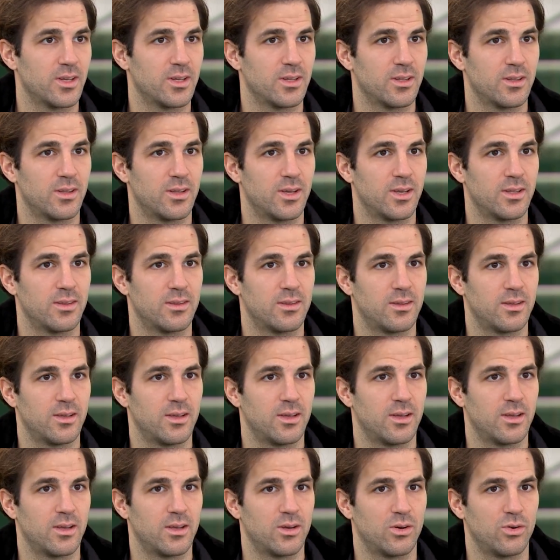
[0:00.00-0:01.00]
And
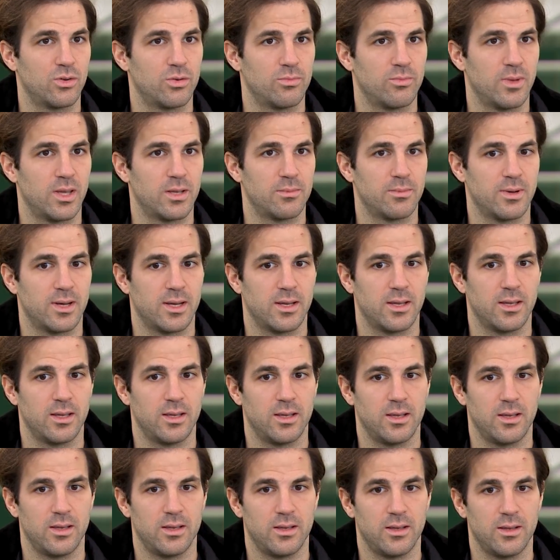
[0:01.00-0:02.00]
that would make
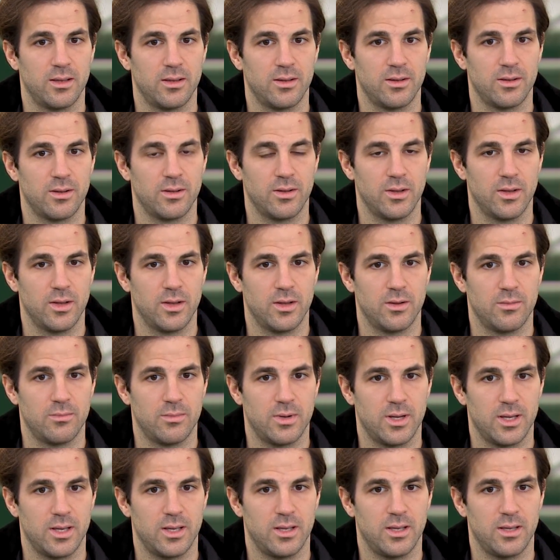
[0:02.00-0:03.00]

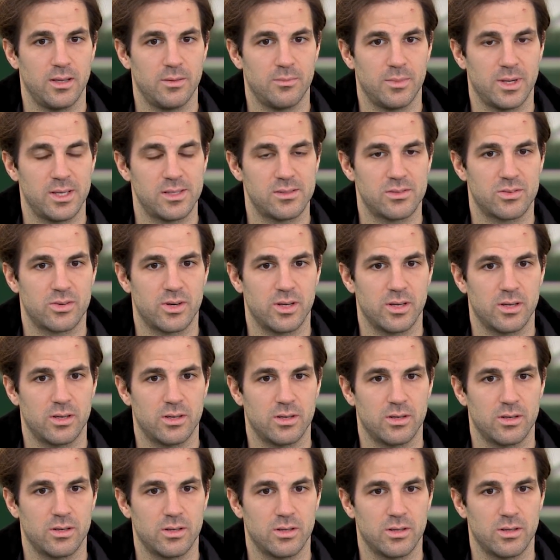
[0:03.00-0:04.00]
my
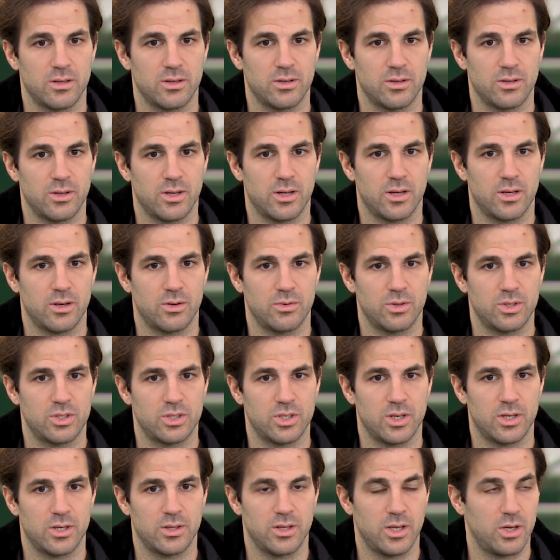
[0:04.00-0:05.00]
striker,
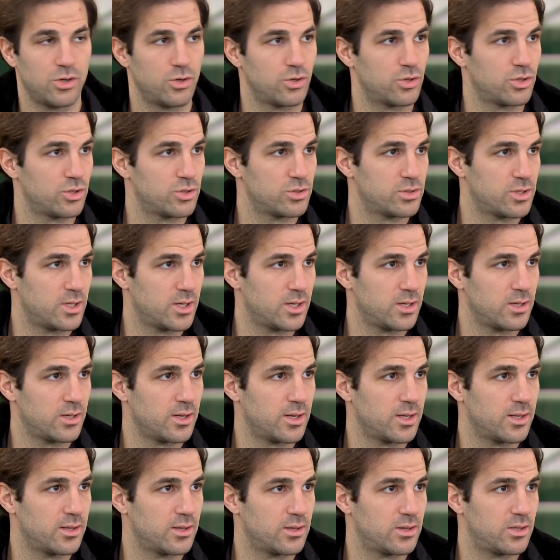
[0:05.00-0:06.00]
which are Diego Costa
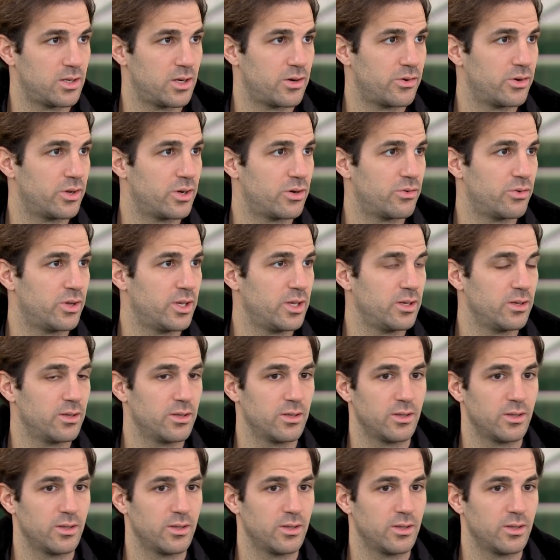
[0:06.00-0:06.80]
and Thierry Henry.